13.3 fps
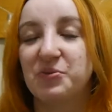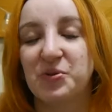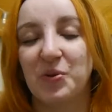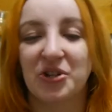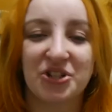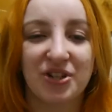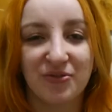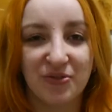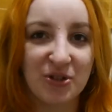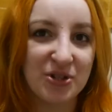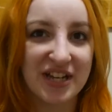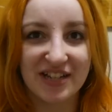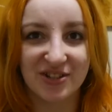was watching a
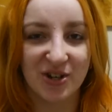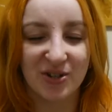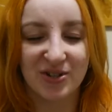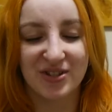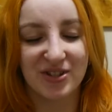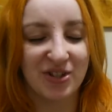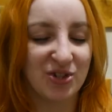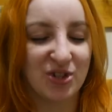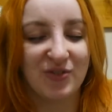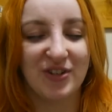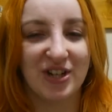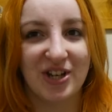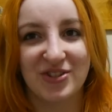few TikToks and
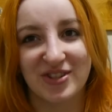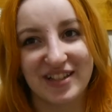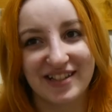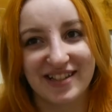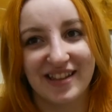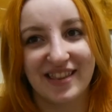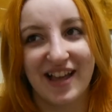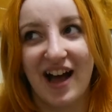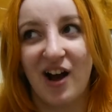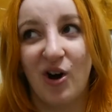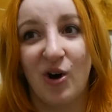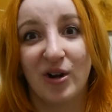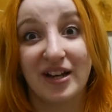YouTube videos and things like
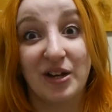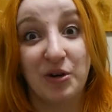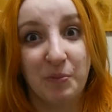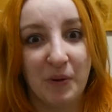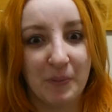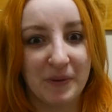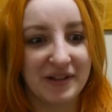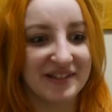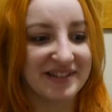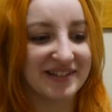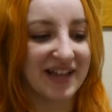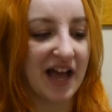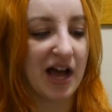that on little
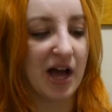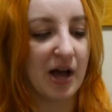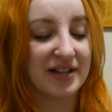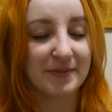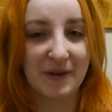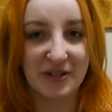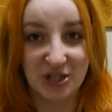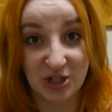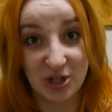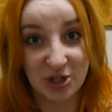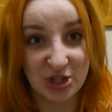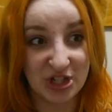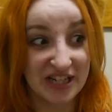puppers,
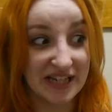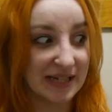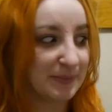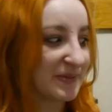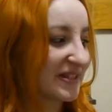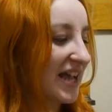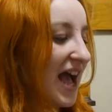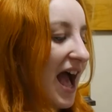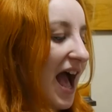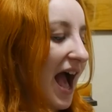especially on Sheebs,